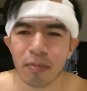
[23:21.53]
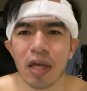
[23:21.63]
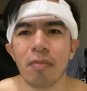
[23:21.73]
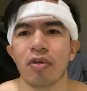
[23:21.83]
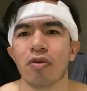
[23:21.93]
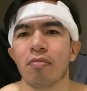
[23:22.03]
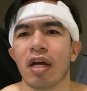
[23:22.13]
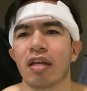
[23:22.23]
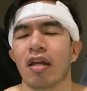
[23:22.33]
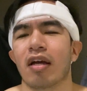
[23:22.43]
maybe you
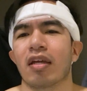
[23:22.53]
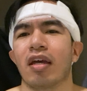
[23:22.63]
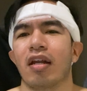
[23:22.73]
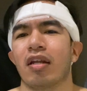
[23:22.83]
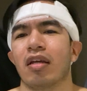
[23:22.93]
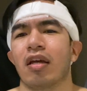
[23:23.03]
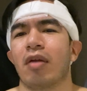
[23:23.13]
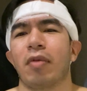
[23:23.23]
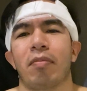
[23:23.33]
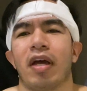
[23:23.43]
might not get,
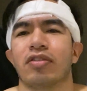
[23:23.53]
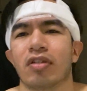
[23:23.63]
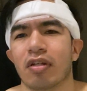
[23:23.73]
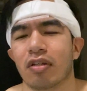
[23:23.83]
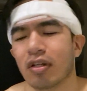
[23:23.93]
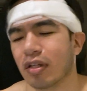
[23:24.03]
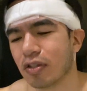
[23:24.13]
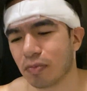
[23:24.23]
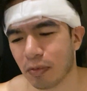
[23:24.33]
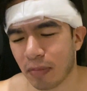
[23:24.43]
I'm not bashing other
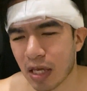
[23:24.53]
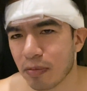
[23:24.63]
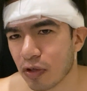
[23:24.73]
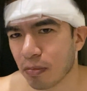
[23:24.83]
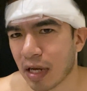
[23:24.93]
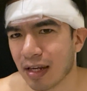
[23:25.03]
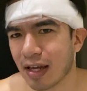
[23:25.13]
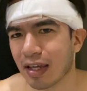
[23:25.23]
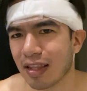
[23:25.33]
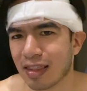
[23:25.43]
clinics, but maybe you might
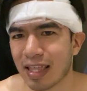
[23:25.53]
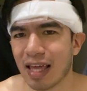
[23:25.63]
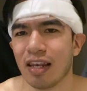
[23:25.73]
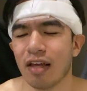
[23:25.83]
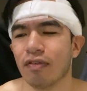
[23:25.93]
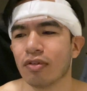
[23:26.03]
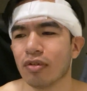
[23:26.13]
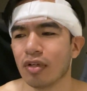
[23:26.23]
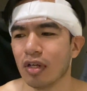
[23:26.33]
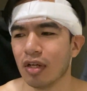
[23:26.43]
not get that
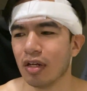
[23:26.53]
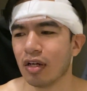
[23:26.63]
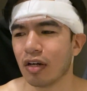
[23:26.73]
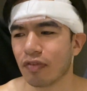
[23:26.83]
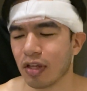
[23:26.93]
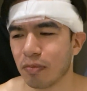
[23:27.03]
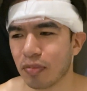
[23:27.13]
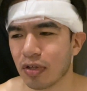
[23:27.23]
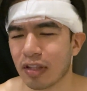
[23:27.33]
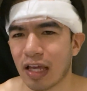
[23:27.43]
level of
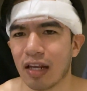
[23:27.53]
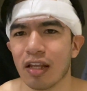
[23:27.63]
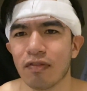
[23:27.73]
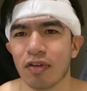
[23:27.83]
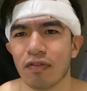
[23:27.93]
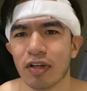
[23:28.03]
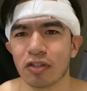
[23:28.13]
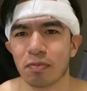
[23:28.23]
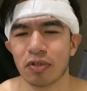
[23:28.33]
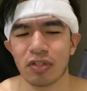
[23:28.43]
input, that level of
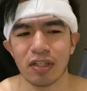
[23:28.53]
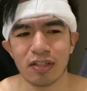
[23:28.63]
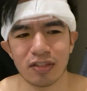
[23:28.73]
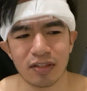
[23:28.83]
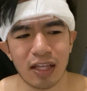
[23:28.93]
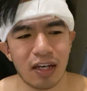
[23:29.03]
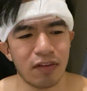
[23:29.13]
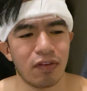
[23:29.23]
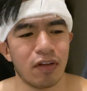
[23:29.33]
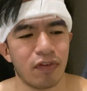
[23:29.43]
expertise, that
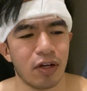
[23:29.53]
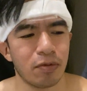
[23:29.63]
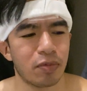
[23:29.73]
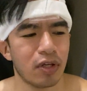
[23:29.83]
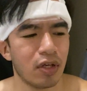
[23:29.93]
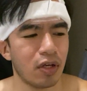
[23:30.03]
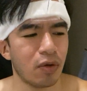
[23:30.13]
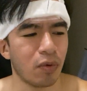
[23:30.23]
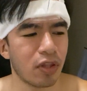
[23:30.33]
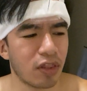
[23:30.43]
level of help.
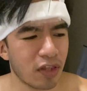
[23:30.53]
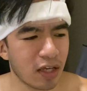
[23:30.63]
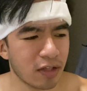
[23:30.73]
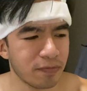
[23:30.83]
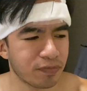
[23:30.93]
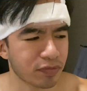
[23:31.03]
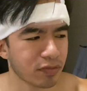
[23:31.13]
One thing